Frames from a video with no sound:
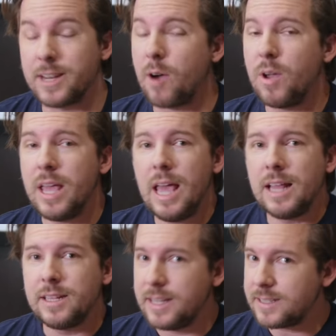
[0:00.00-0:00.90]
Now,
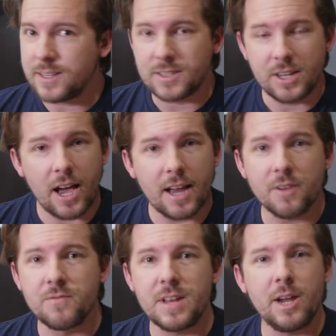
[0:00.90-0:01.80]
this is not
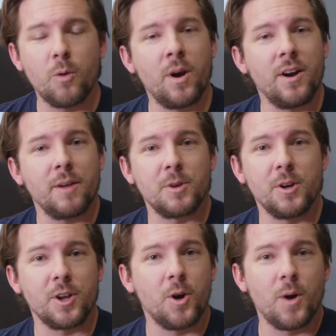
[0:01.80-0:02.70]
a video where I'm
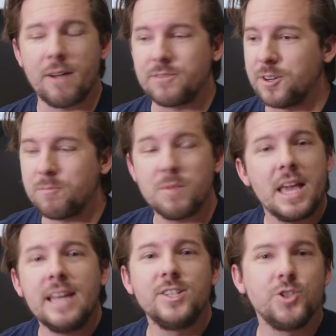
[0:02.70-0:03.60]
gonna go after
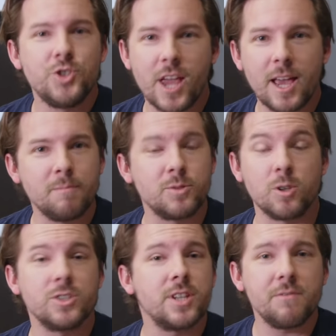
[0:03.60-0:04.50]
hidden gems
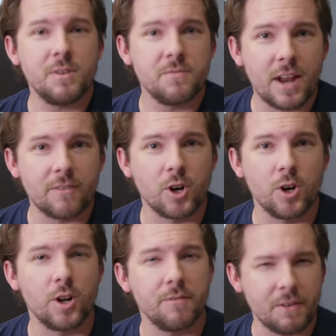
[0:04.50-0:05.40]
or stuff you've never
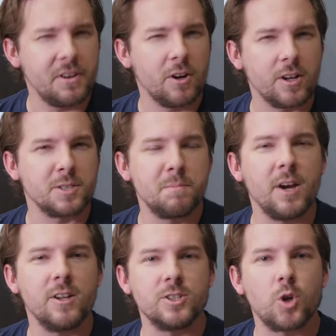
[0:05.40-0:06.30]
heard of if you're an
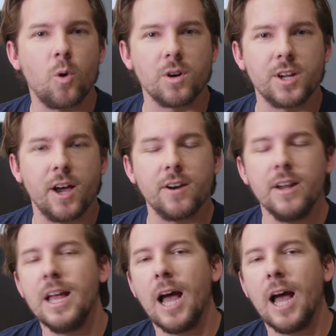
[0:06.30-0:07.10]
experienced cord cutter.